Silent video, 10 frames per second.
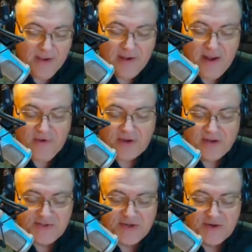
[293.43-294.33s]
Another
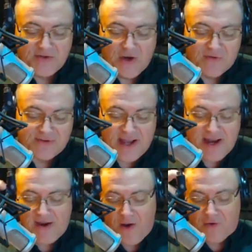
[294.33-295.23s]
concerns
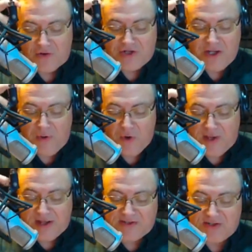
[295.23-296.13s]
oversight and ownership. Who
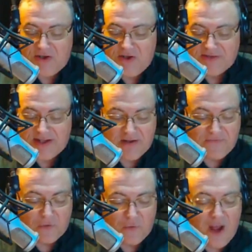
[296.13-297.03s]
gets to use it and
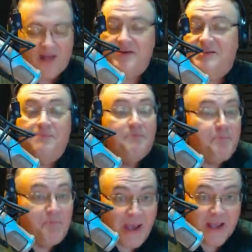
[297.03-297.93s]
for what is a
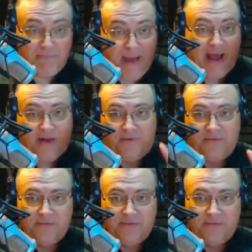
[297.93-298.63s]
big battle.